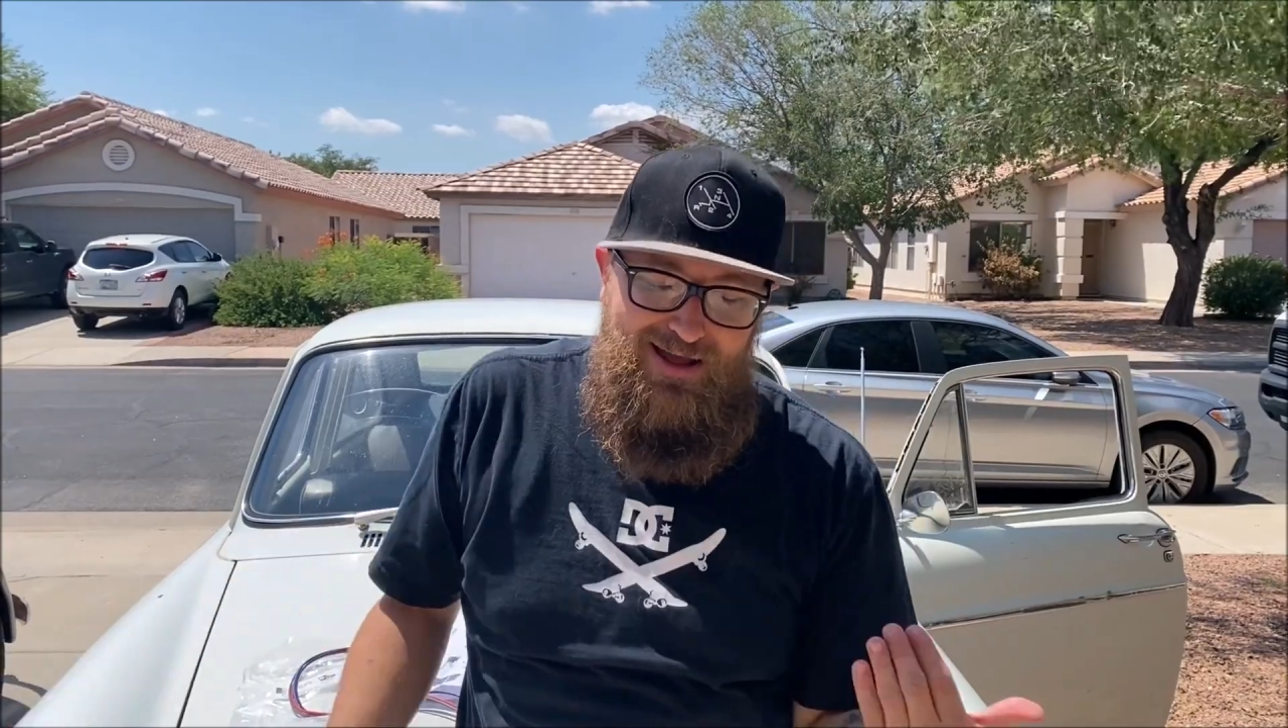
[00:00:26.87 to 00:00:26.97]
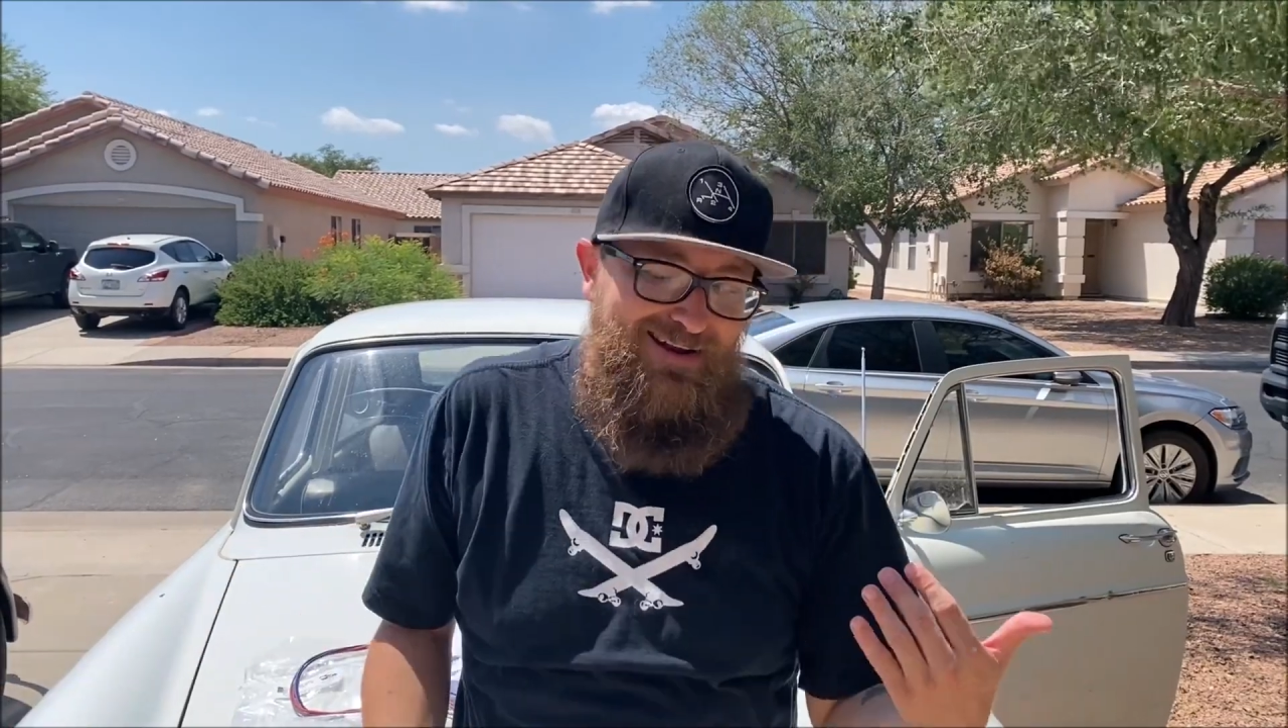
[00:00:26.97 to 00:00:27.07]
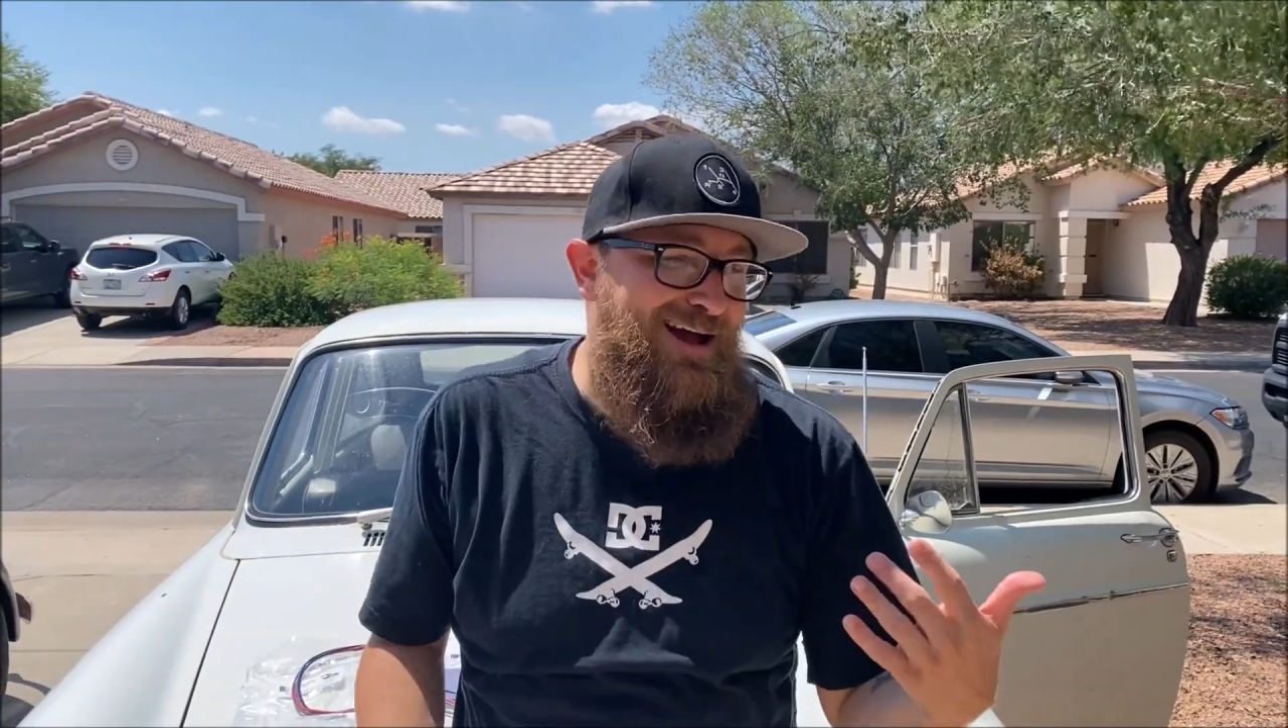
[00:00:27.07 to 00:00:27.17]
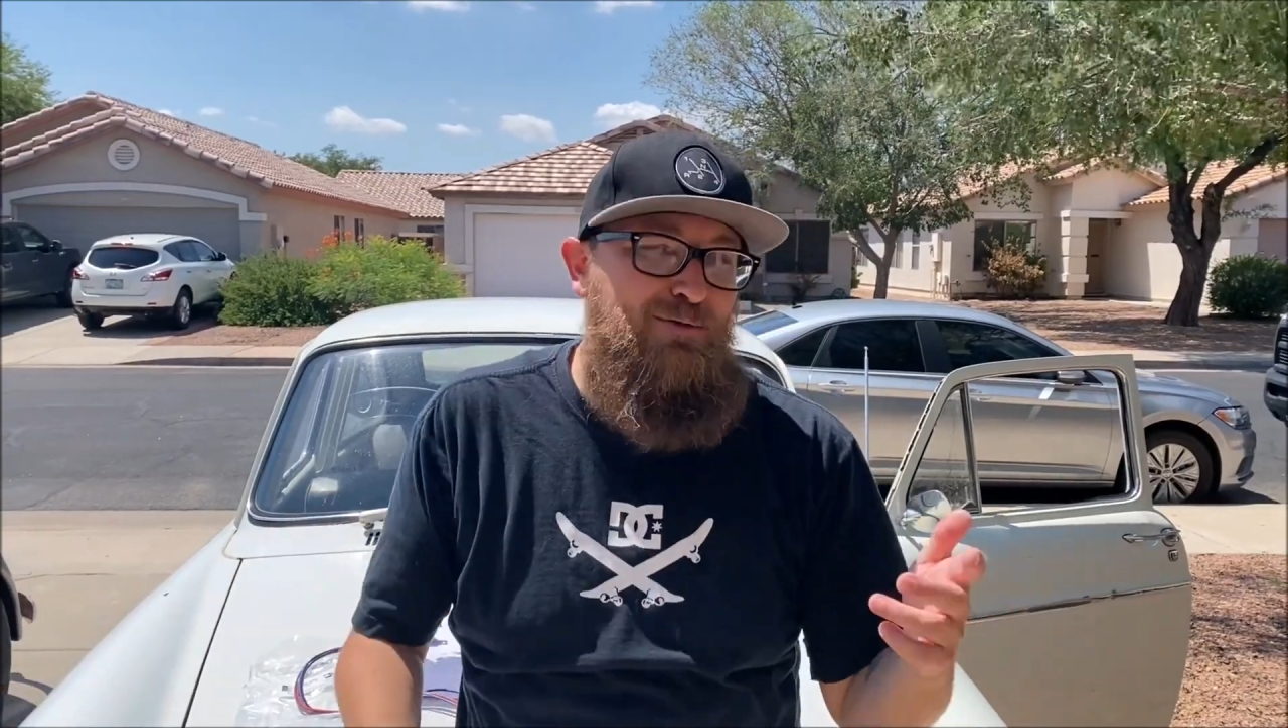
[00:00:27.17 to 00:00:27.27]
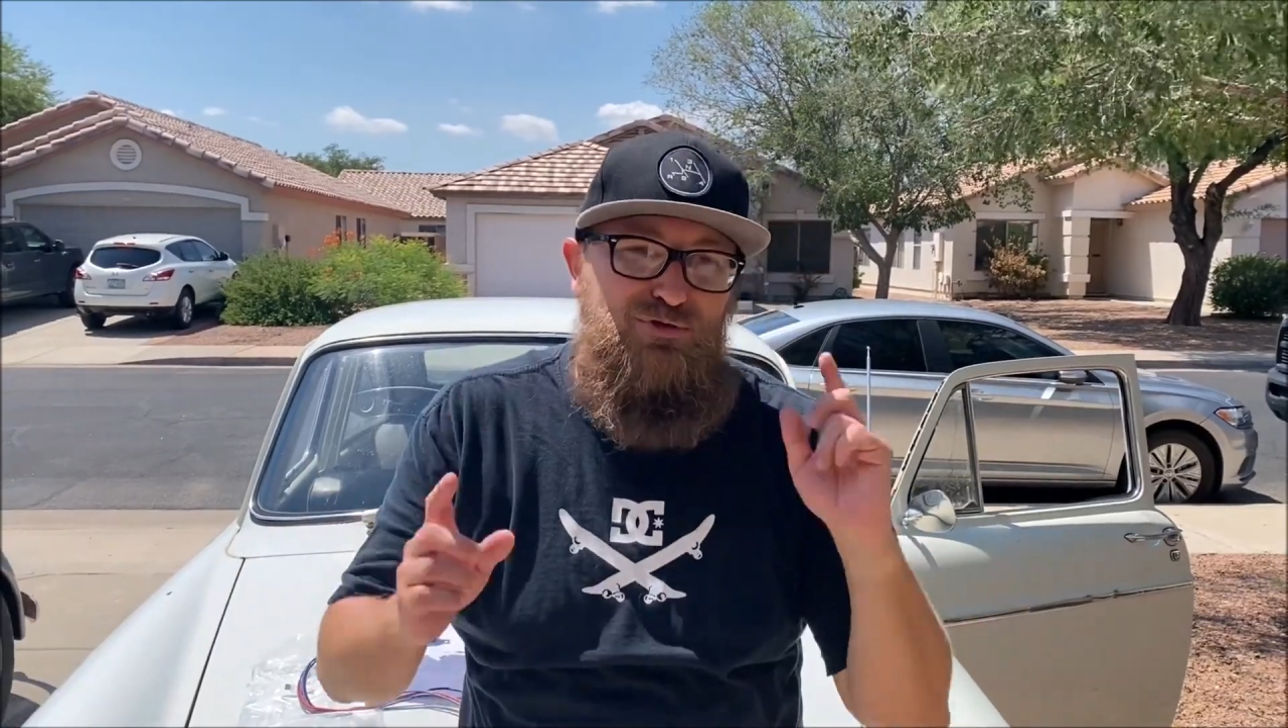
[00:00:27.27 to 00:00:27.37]

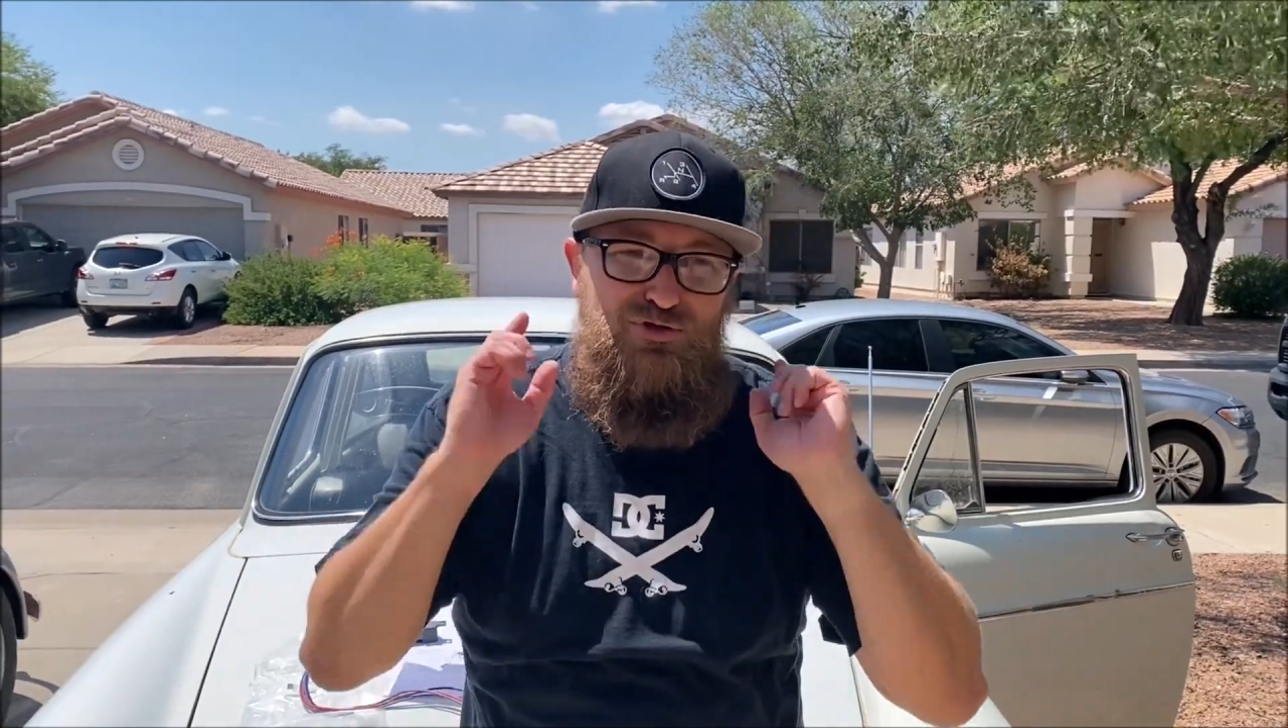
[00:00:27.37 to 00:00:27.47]
and I will